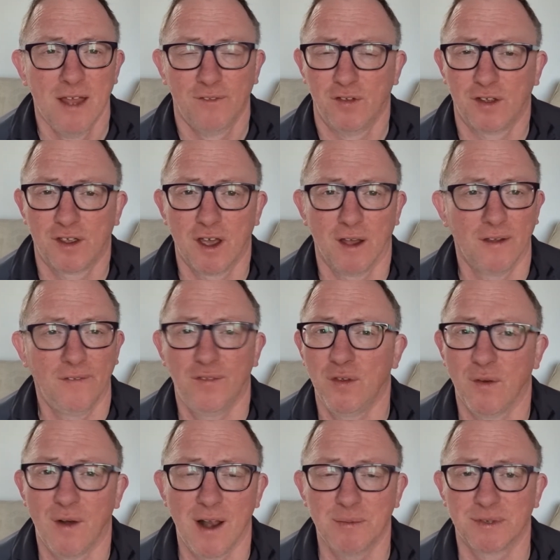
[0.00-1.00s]
If, you can, if
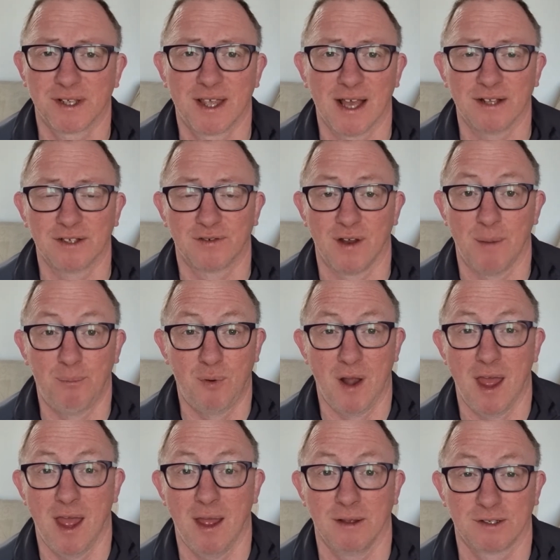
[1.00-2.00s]
you're able to get to our
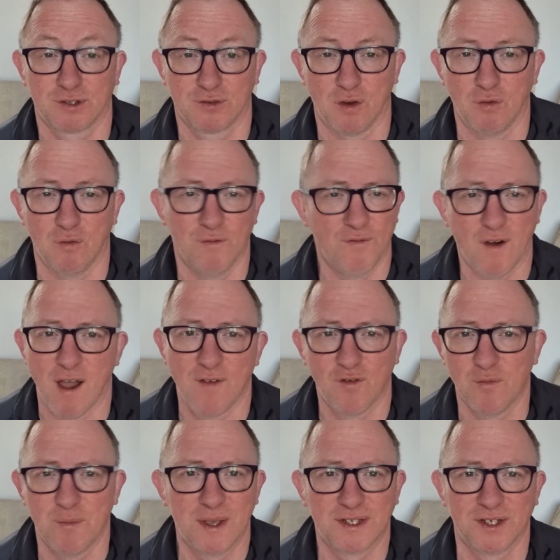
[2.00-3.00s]
prayer stroke
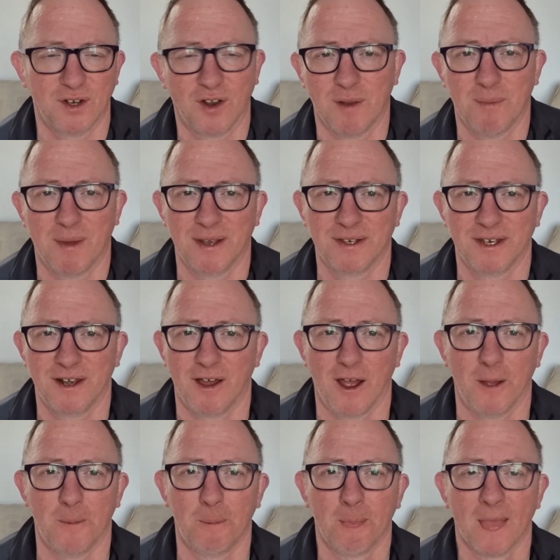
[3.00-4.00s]
revival meeting on a Monday
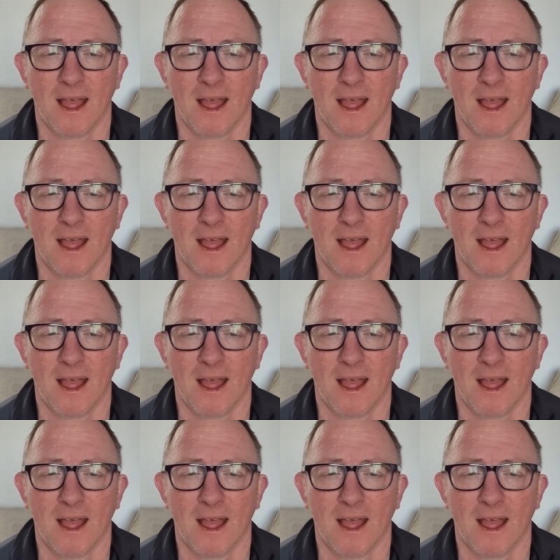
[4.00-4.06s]
night,